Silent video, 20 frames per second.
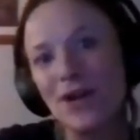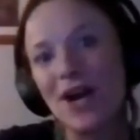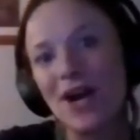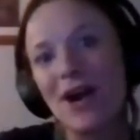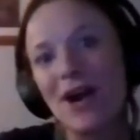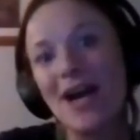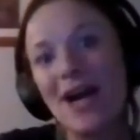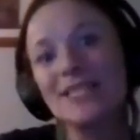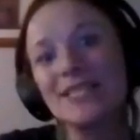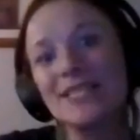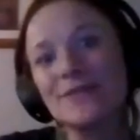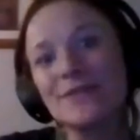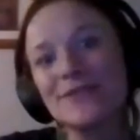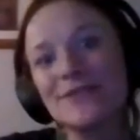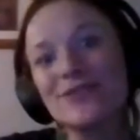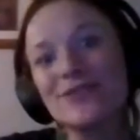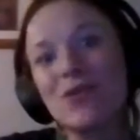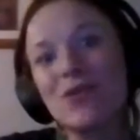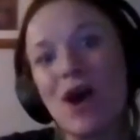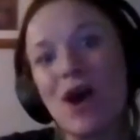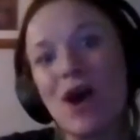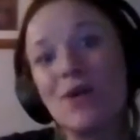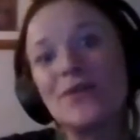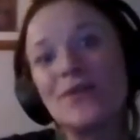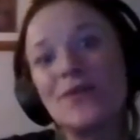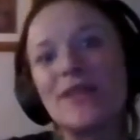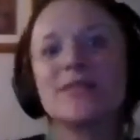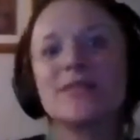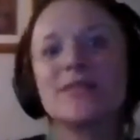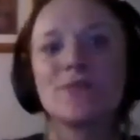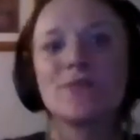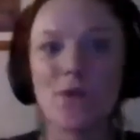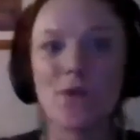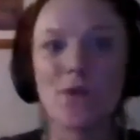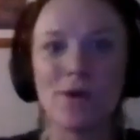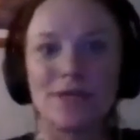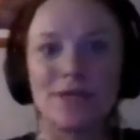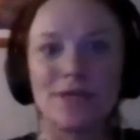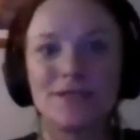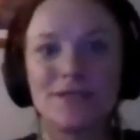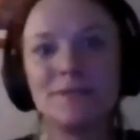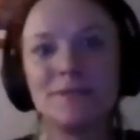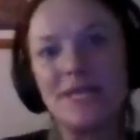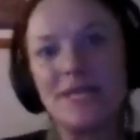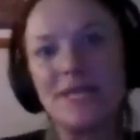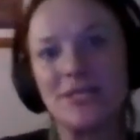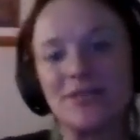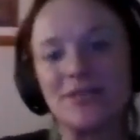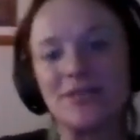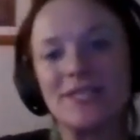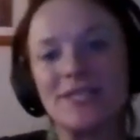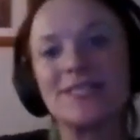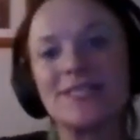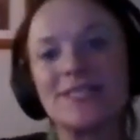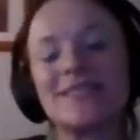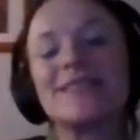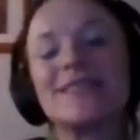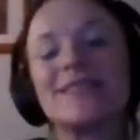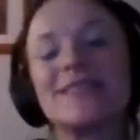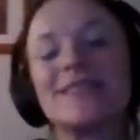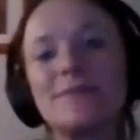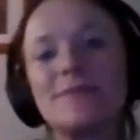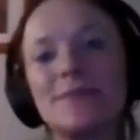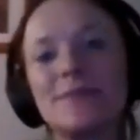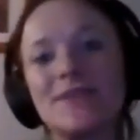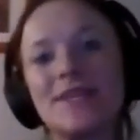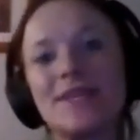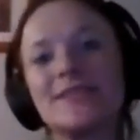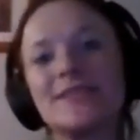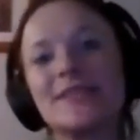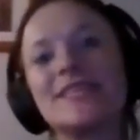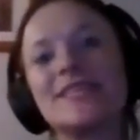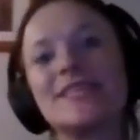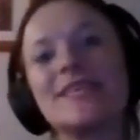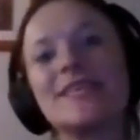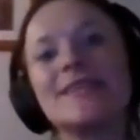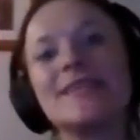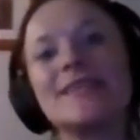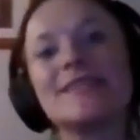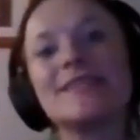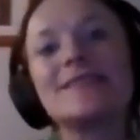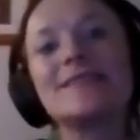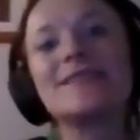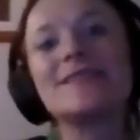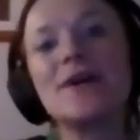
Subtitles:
our eyes for so long with these wars and patriotism and things like this.